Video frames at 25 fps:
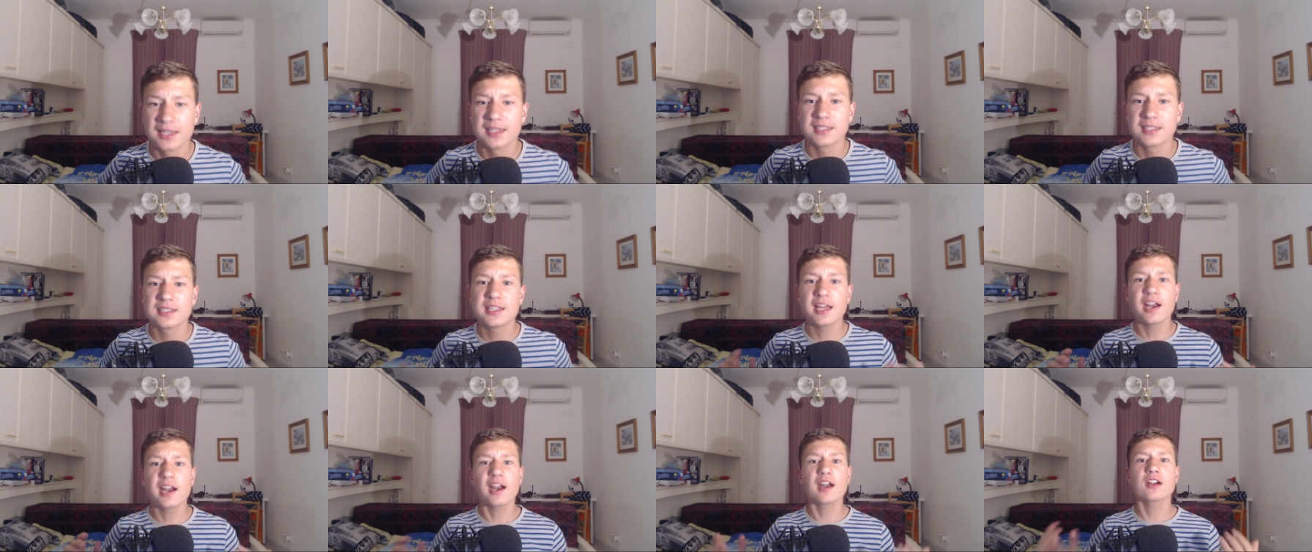
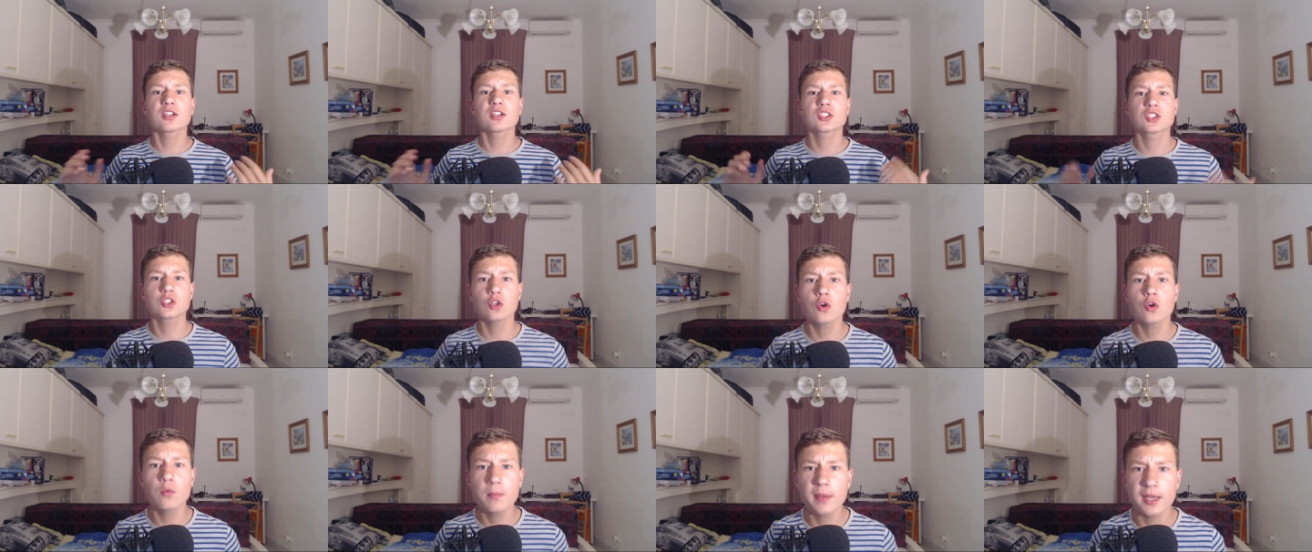There are
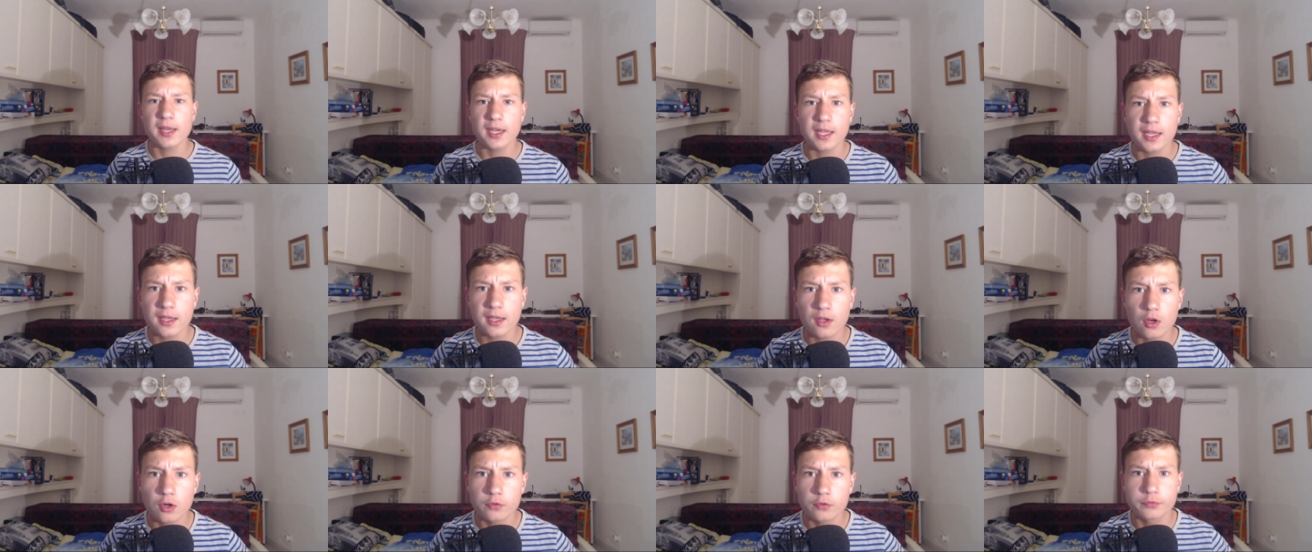so
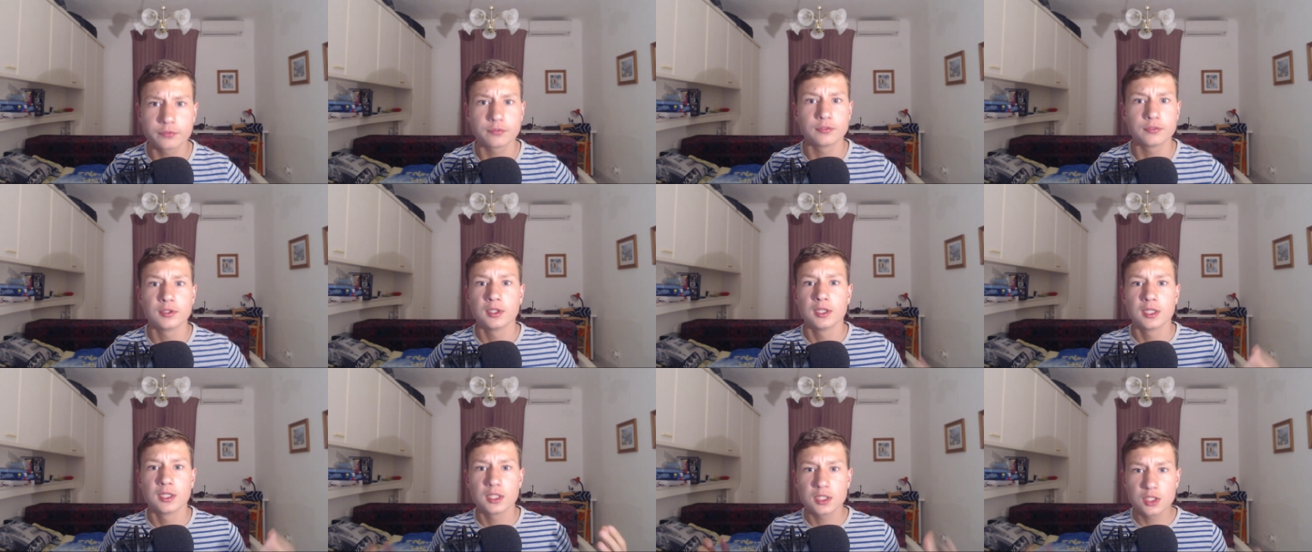many of
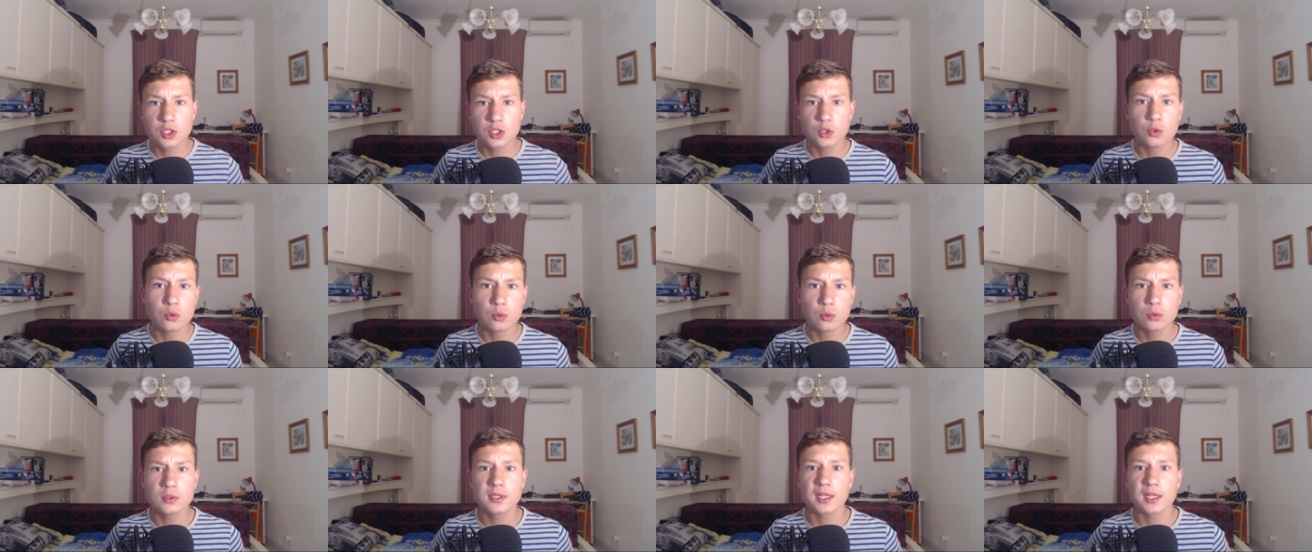
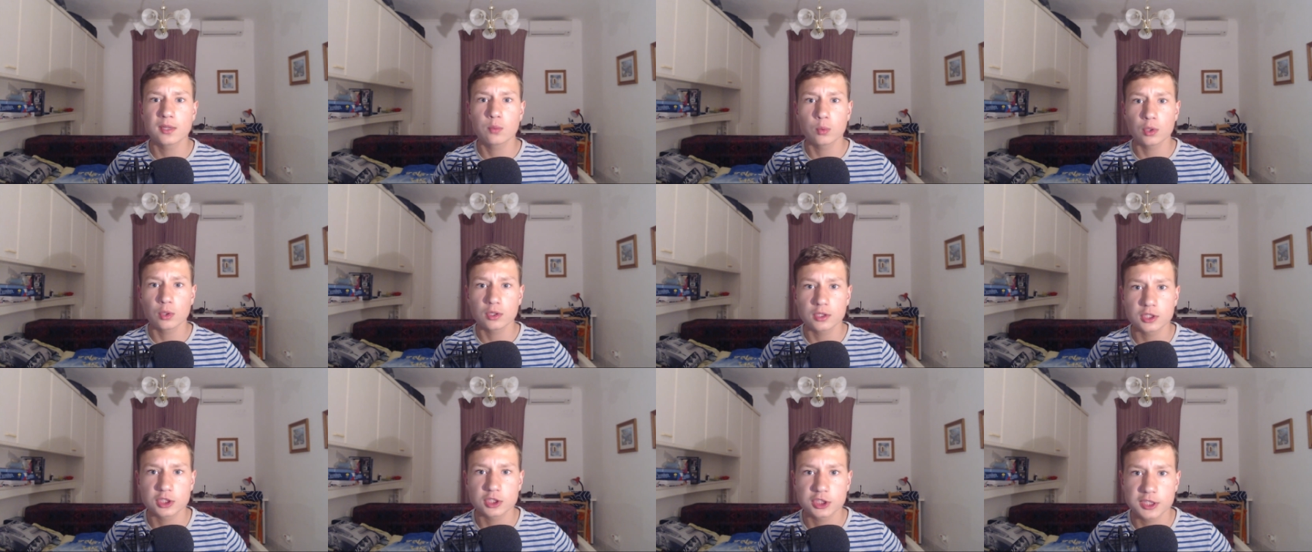you that
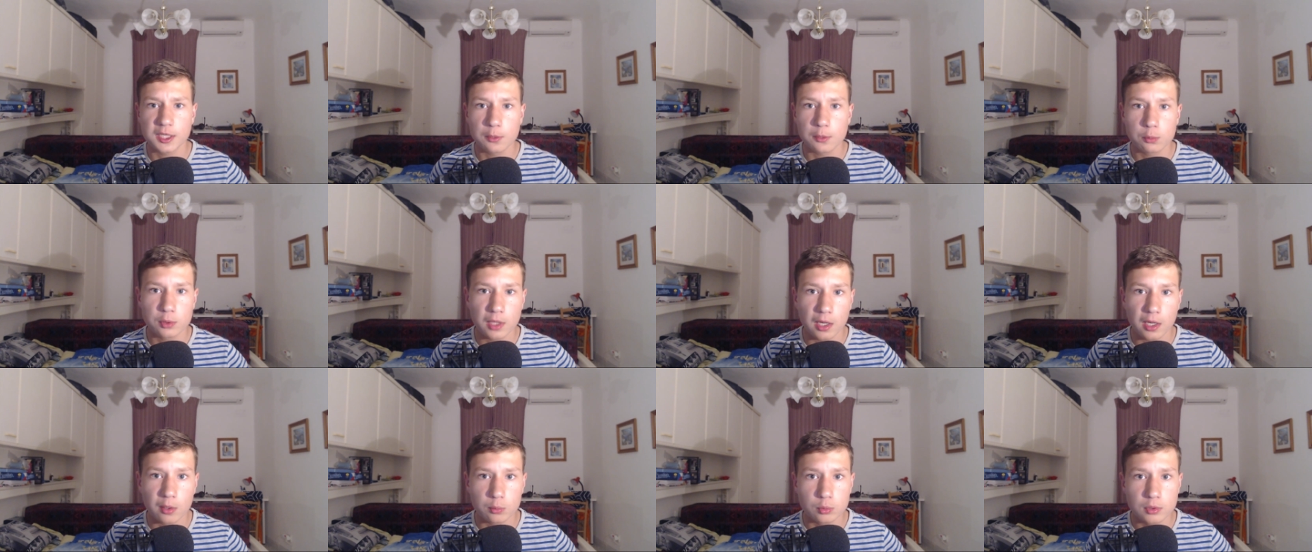want a
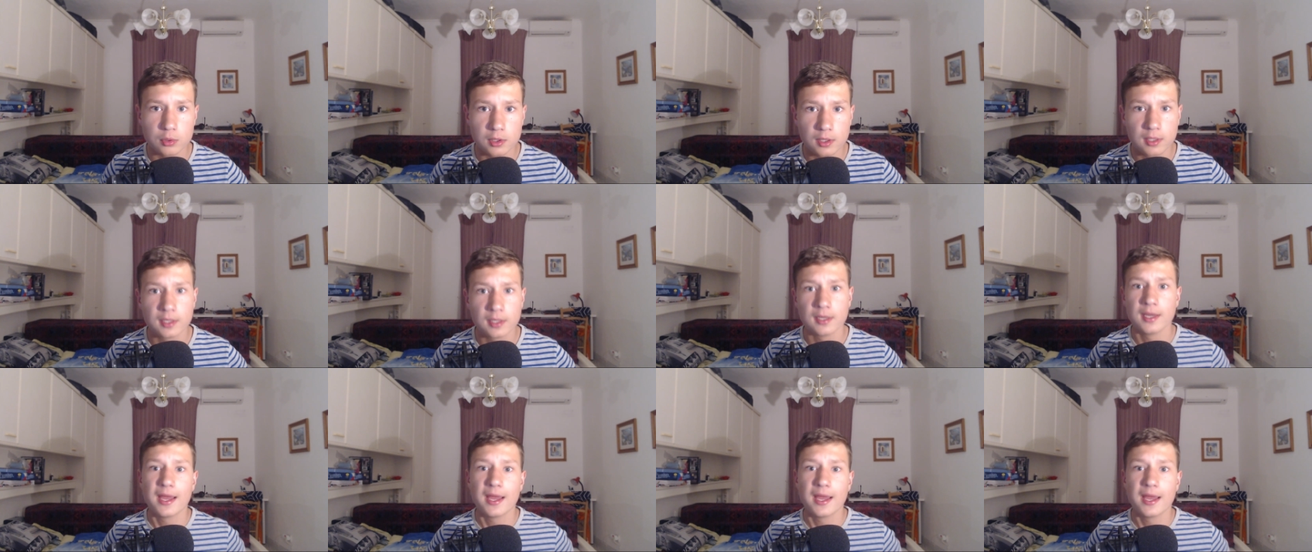shout out.